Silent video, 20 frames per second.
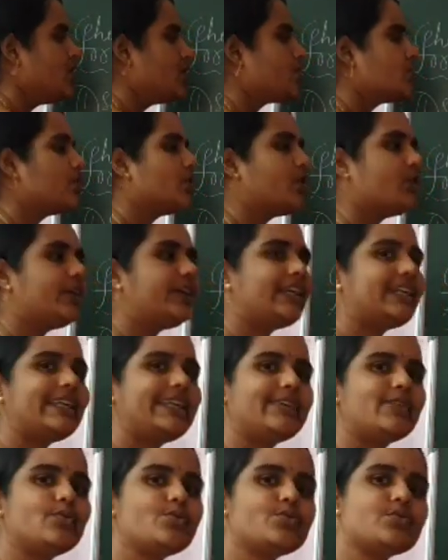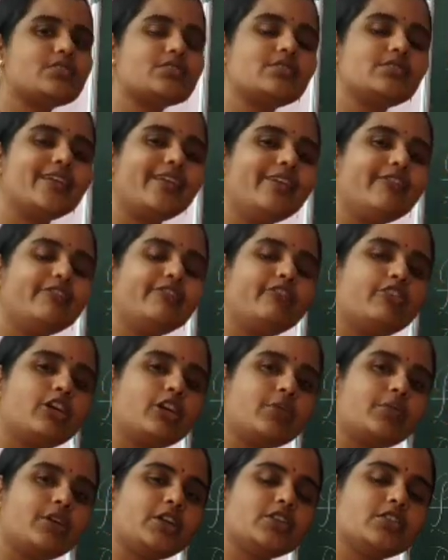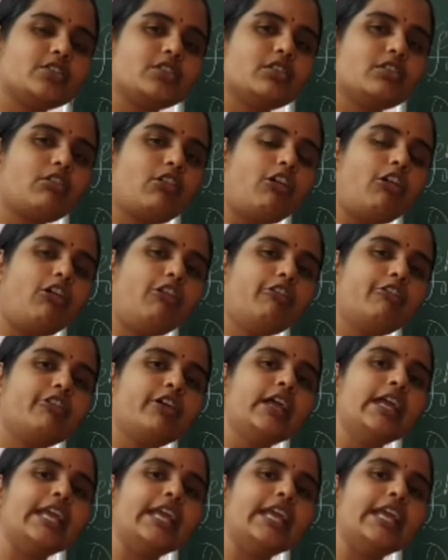So it gives us the information of